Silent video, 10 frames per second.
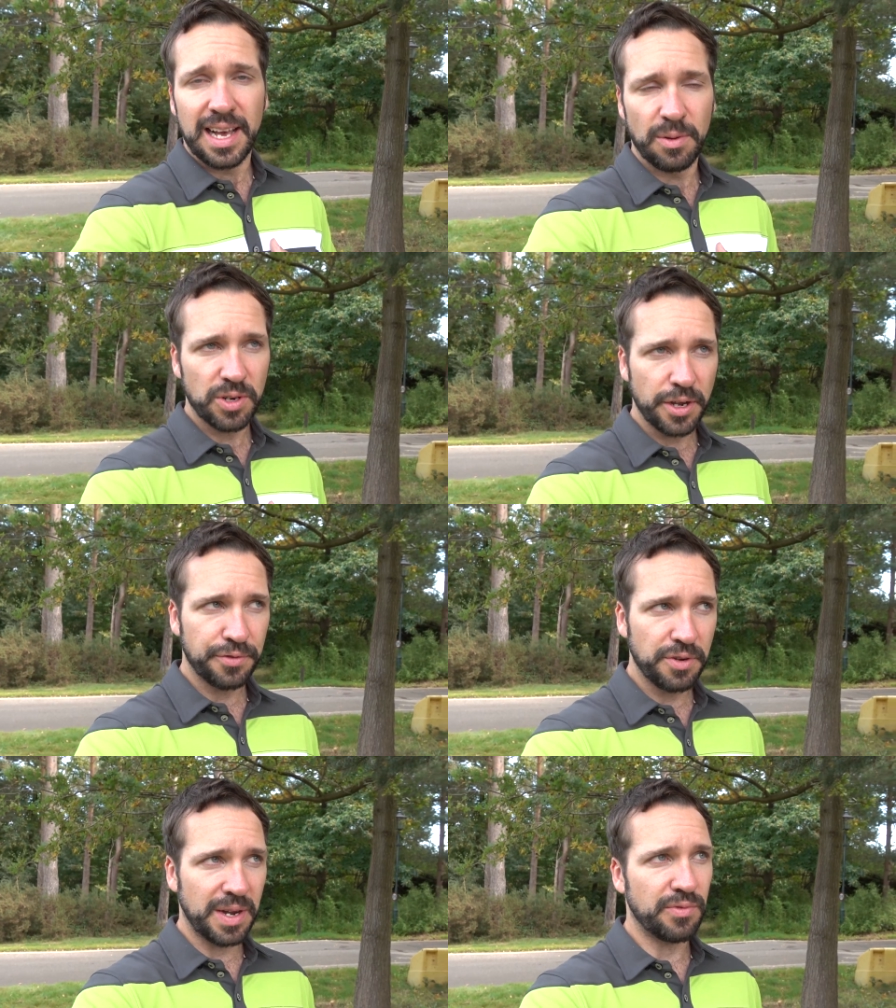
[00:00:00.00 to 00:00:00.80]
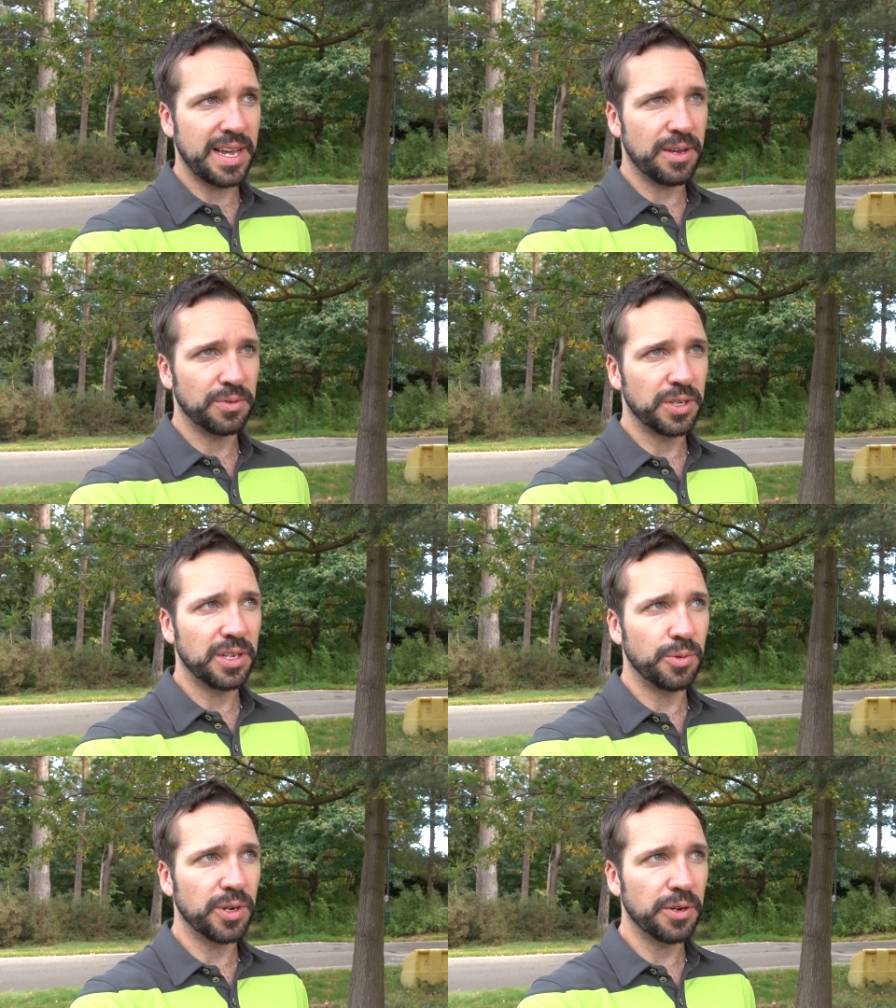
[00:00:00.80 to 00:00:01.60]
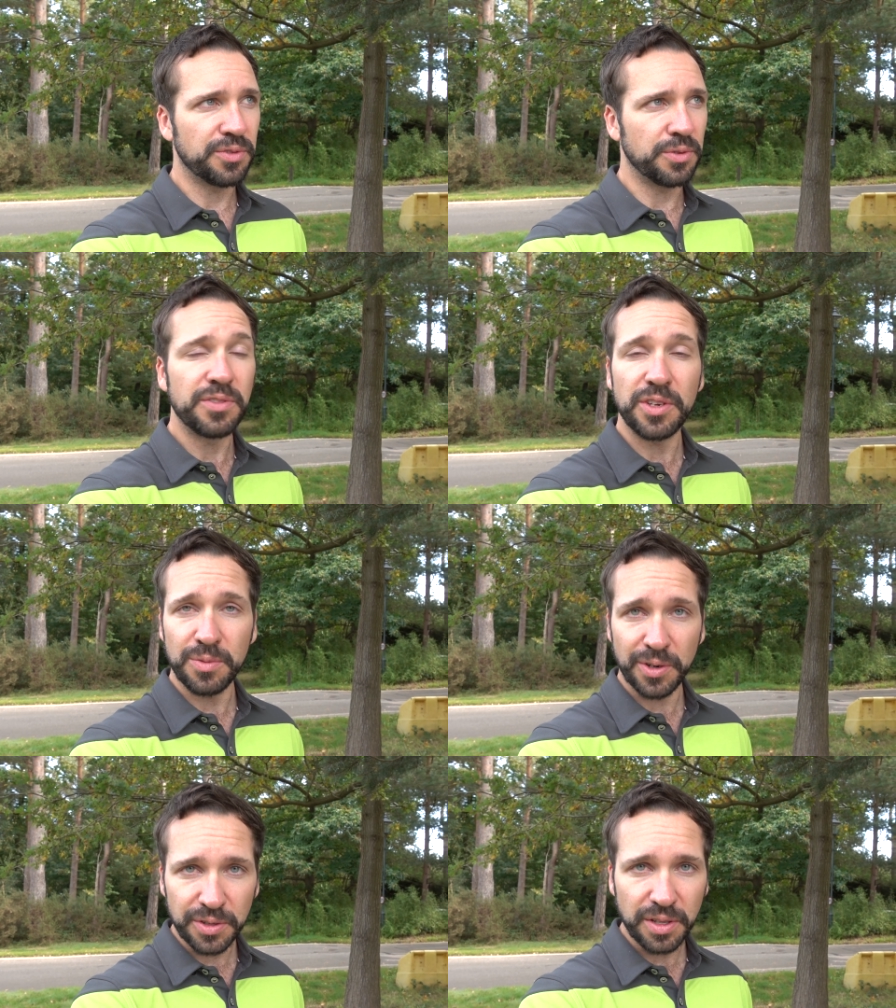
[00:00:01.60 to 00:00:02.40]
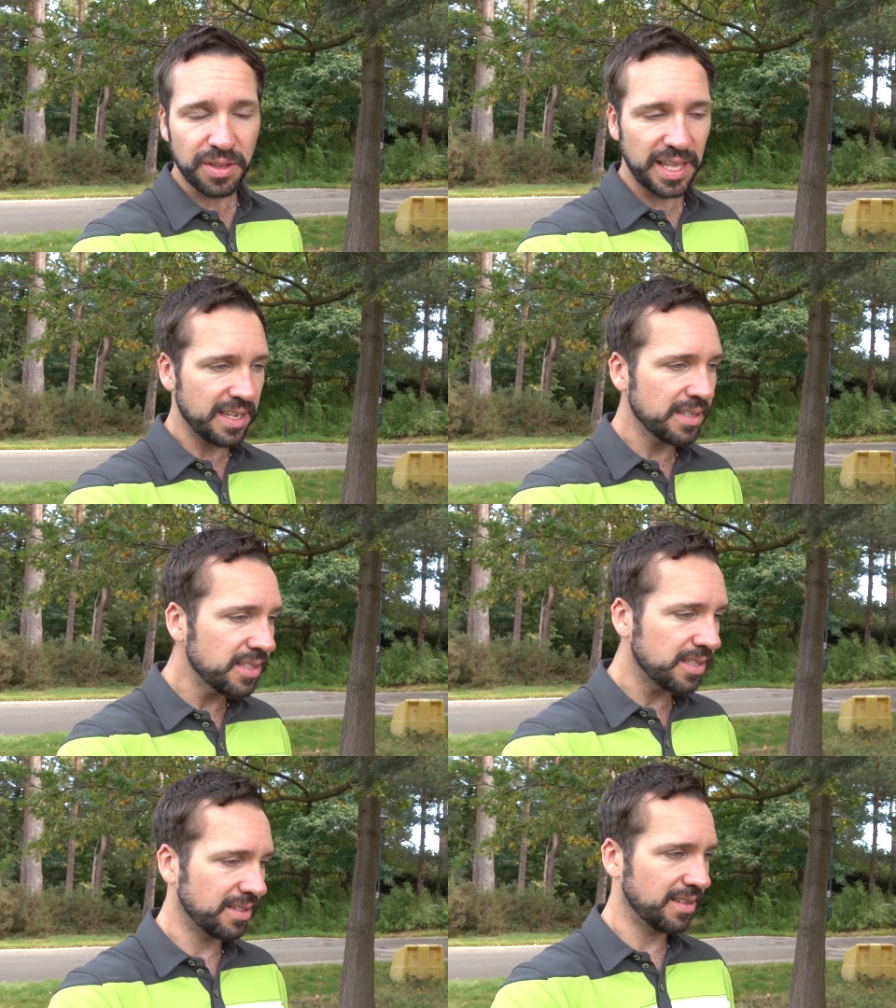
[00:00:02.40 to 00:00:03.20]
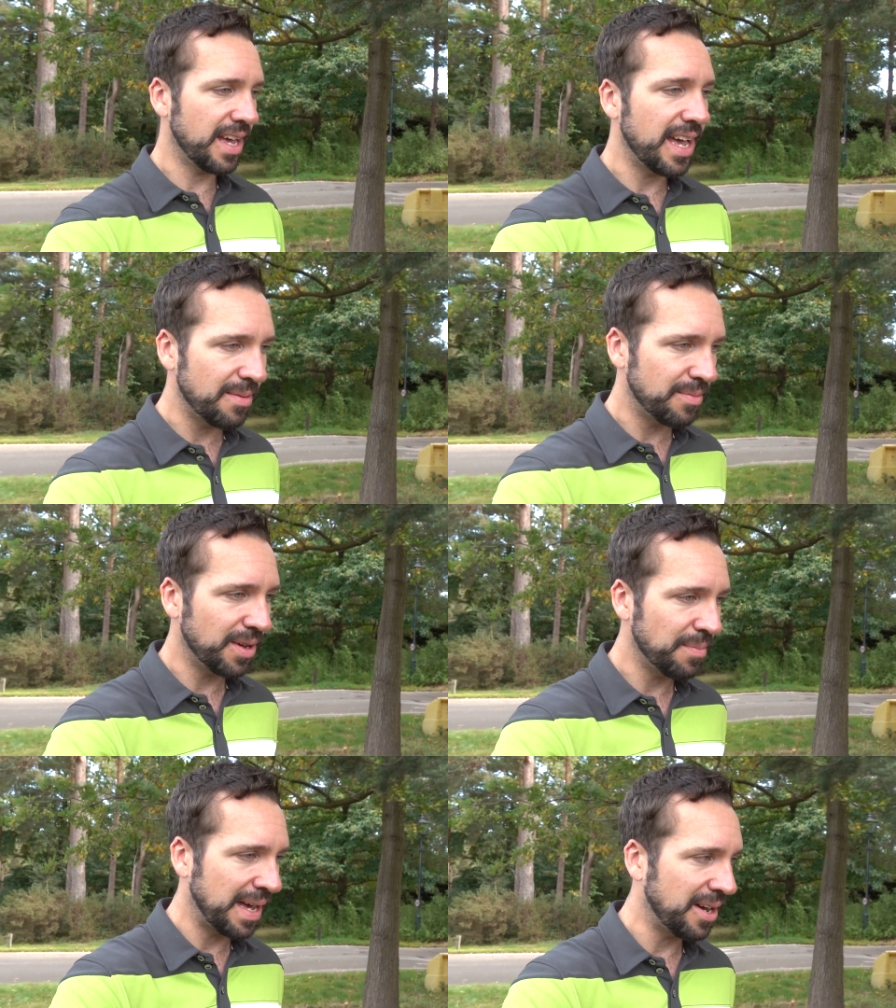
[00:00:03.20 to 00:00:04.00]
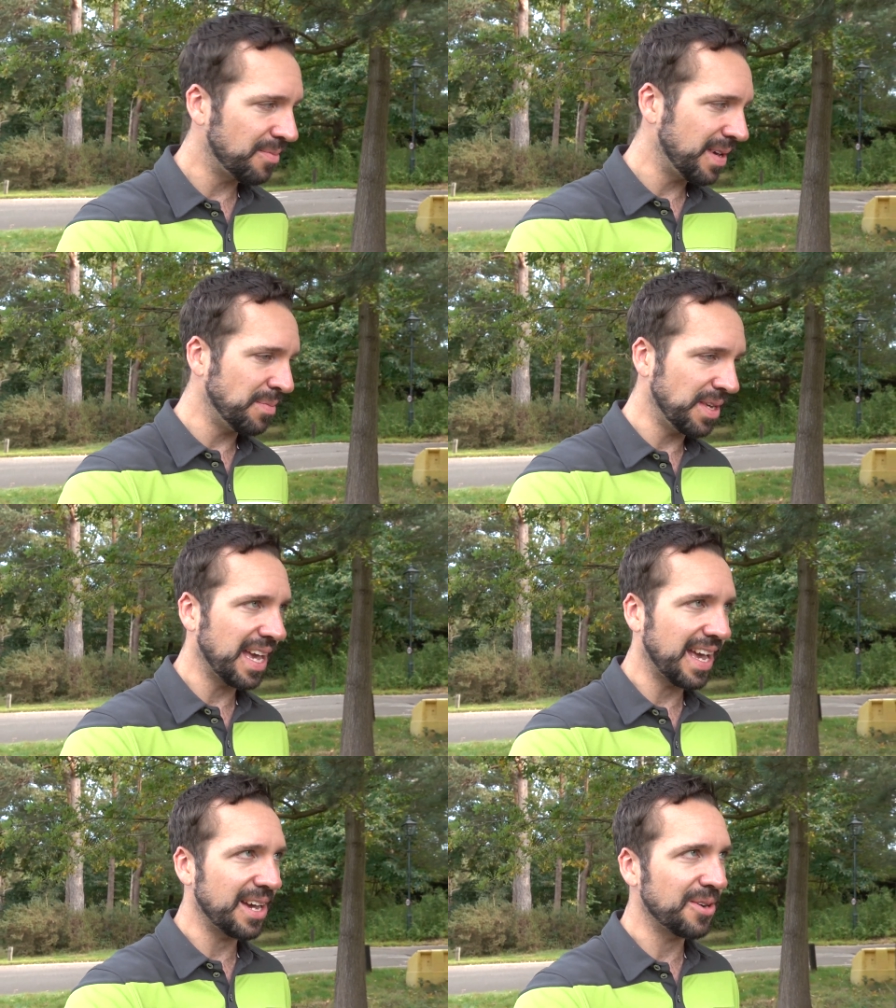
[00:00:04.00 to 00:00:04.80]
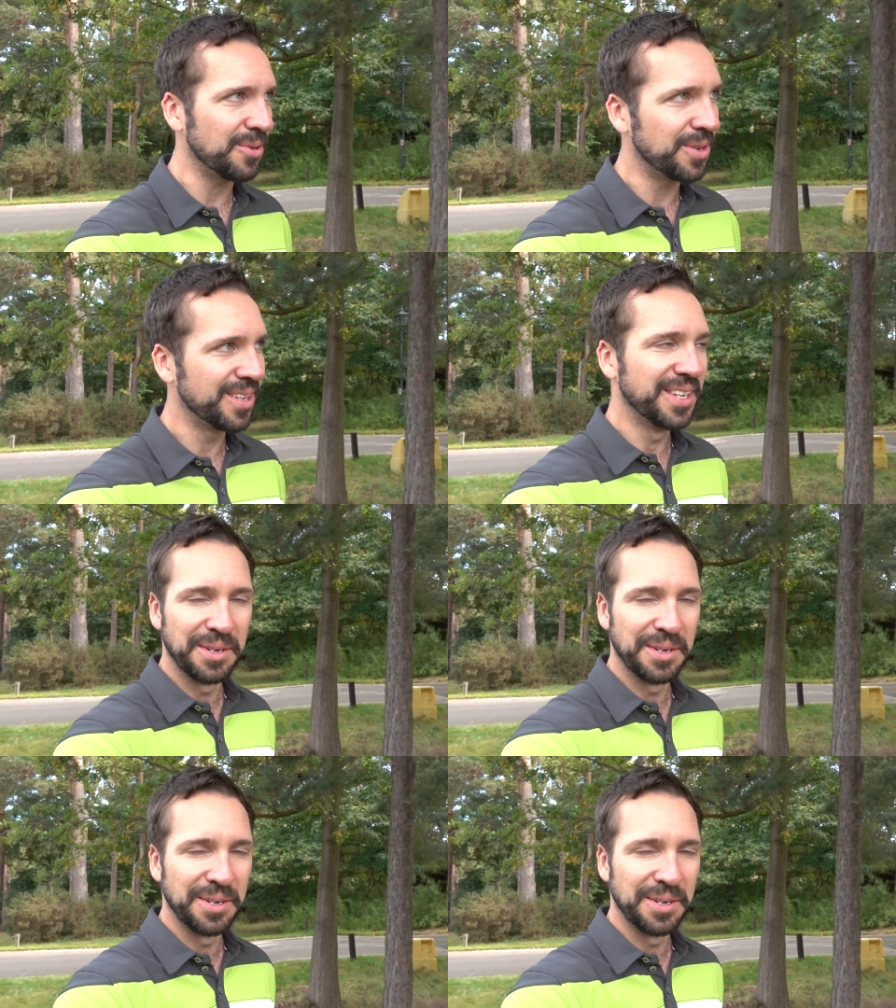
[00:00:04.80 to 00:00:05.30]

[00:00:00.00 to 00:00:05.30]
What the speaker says: And we'll go through my round, we'll go through a few other things about maybe how